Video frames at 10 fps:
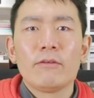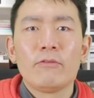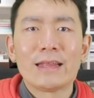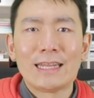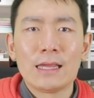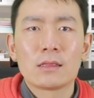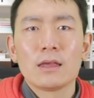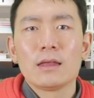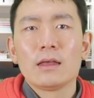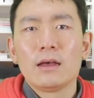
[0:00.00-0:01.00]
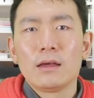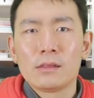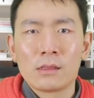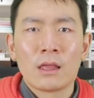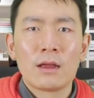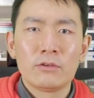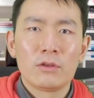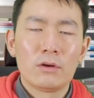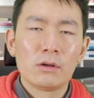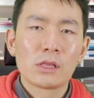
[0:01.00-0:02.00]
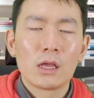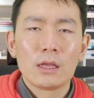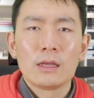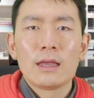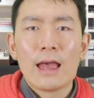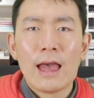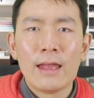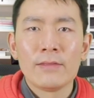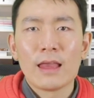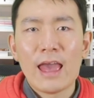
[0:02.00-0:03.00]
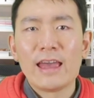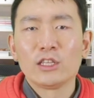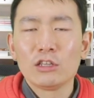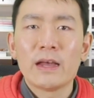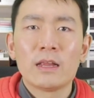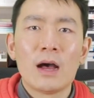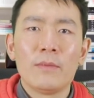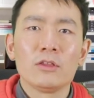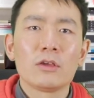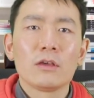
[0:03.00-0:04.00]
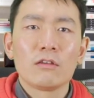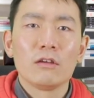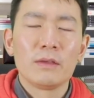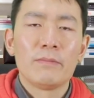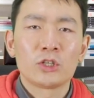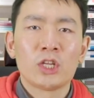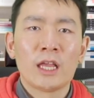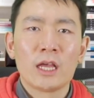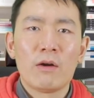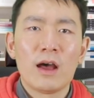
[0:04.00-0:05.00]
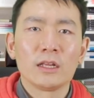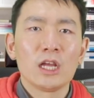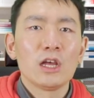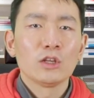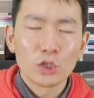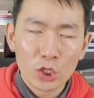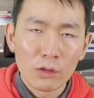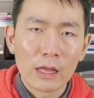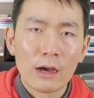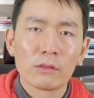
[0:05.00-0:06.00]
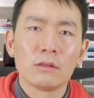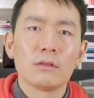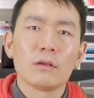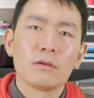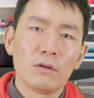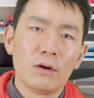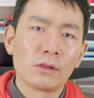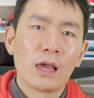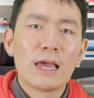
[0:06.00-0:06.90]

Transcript: for at least 1600 euros. And a two bed apartment, you'll be budgeting around 2000 euros